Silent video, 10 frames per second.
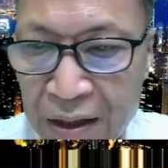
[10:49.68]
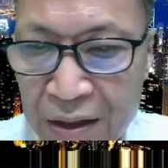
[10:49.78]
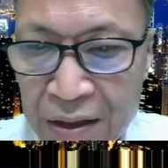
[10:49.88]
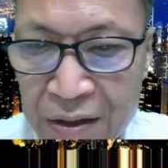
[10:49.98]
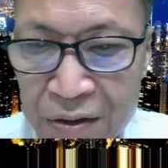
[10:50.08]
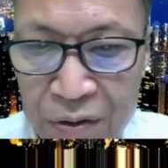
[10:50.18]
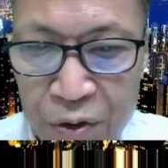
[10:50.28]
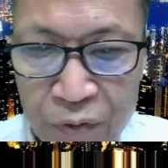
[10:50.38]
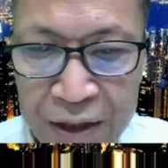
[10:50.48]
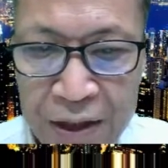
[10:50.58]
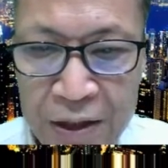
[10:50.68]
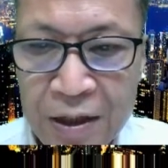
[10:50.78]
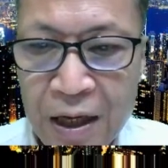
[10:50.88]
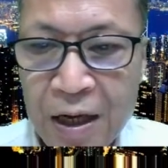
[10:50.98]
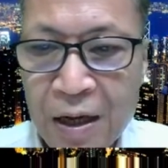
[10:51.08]
So you read this.
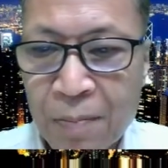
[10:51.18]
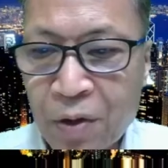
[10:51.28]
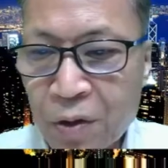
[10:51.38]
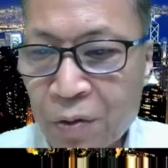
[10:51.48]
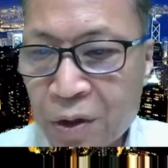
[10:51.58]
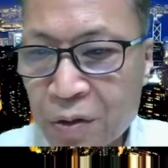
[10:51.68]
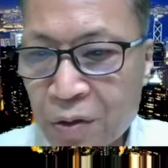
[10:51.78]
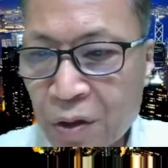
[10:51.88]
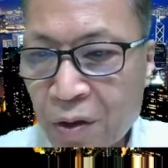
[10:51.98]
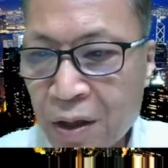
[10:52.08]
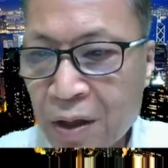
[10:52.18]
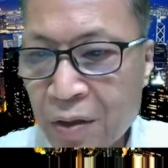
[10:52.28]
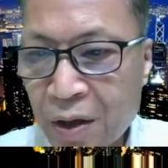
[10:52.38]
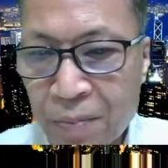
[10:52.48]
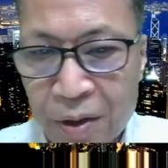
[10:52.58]
I'm not going to talk
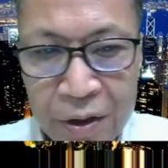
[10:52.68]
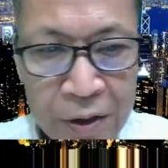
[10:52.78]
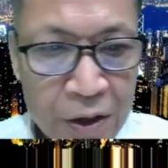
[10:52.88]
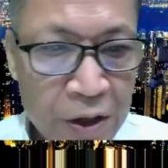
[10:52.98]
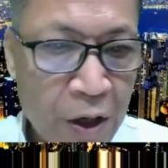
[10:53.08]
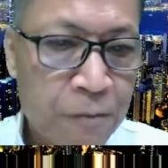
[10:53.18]
about it in detail.